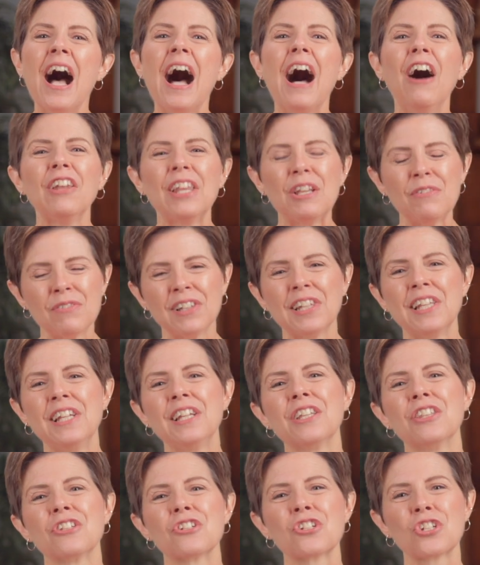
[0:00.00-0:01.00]
I'll leave a
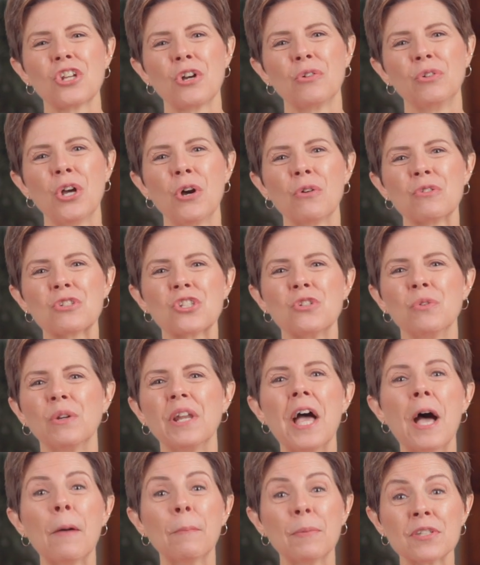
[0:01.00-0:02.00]
link in the show notes to an
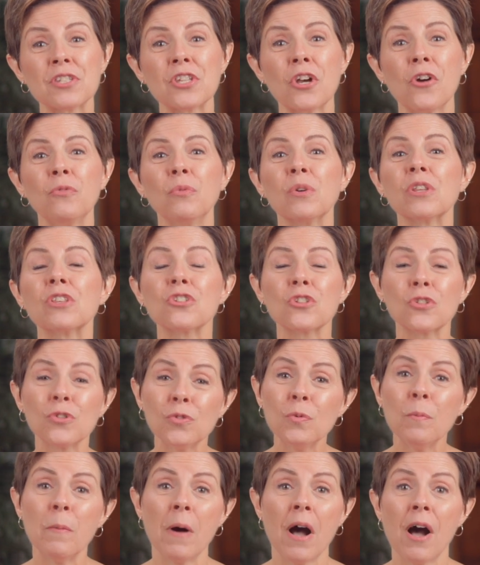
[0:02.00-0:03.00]
episode with
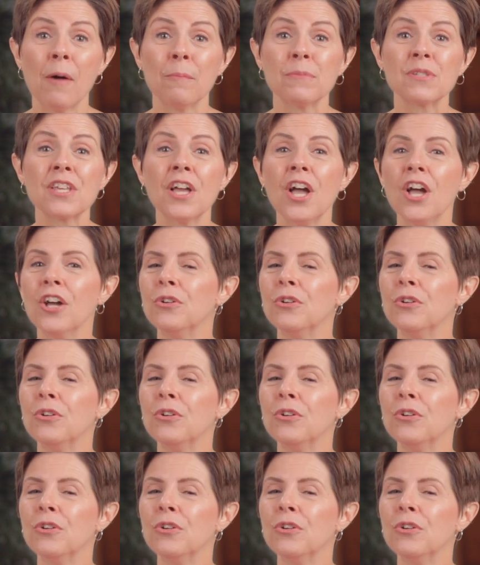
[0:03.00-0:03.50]
two moms